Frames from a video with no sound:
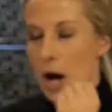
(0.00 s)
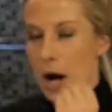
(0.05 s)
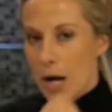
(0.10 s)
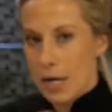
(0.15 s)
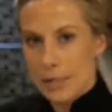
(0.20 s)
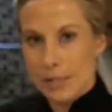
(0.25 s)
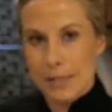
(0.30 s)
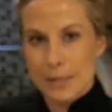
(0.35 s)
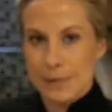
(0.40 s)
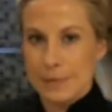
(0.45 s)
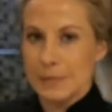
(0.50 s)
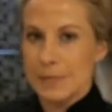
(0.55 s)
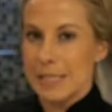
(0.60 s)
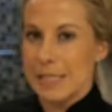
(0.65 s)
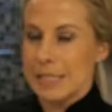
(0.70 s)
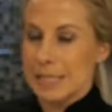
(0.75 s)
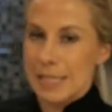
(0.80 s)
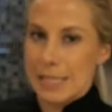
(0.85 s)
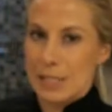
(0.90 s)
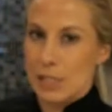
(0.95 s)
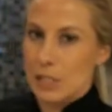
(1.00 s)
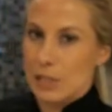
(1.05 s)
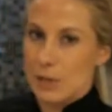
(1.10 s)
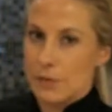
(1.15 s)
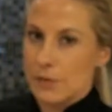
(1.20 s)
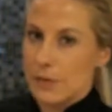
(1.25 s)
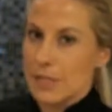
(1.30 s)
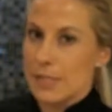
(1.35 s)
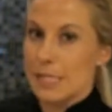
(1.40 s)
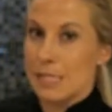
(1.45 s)
awesome sensation
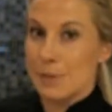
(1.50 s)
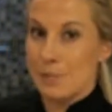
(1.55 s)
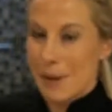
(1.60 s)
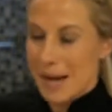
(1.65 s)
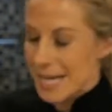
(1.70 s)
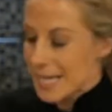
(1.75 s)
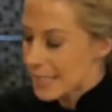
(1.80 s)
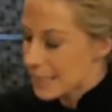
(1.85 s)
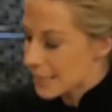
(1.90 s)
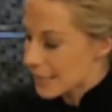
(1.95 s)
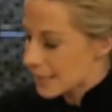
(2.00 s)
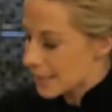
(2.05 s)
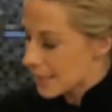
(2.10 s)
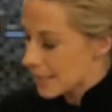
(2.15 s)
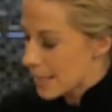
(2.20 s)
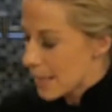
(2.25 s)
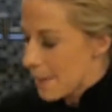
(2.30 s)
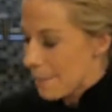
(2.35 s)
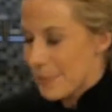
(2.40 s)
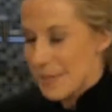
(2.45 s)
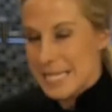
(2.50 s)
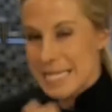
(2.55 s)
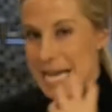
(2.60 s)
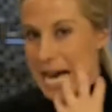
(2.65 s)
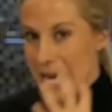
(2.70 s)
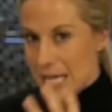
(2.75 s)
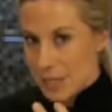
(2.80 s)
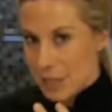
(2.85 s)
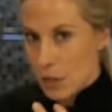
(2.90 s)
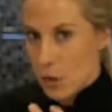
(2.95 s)
of spice, but
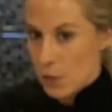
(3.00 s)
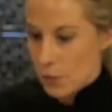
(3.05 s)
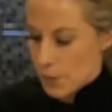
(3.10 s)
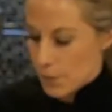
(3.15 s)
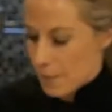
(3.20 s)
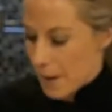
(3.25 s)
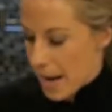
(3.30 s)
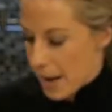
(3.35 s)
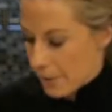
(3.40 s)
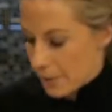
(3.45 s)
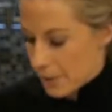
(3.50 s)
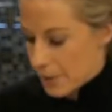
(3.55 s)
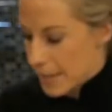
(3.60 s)
not to overpower